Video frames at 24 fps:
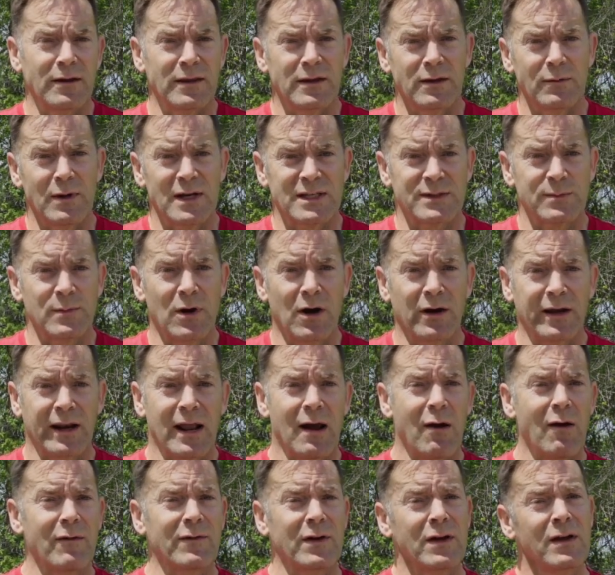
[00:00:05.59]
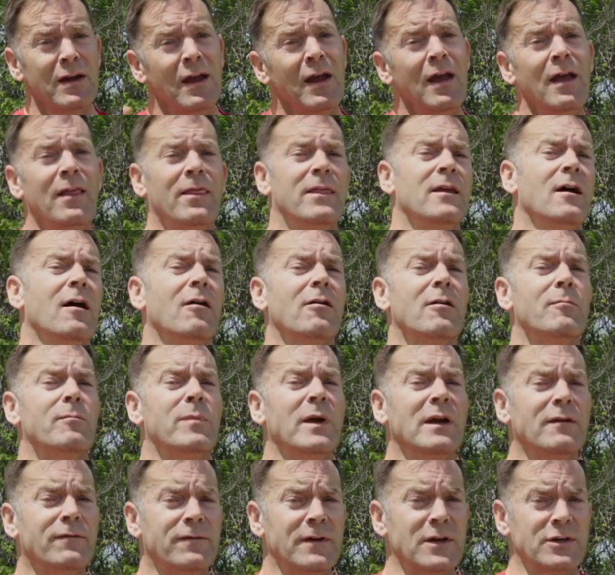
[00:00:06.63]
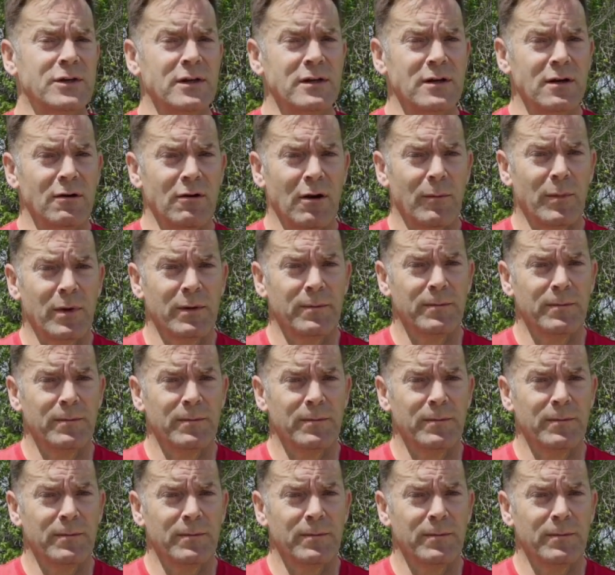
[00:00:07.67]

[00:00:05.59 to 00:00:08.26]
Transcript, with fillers: in the US market. However, they are a big fish in Europe.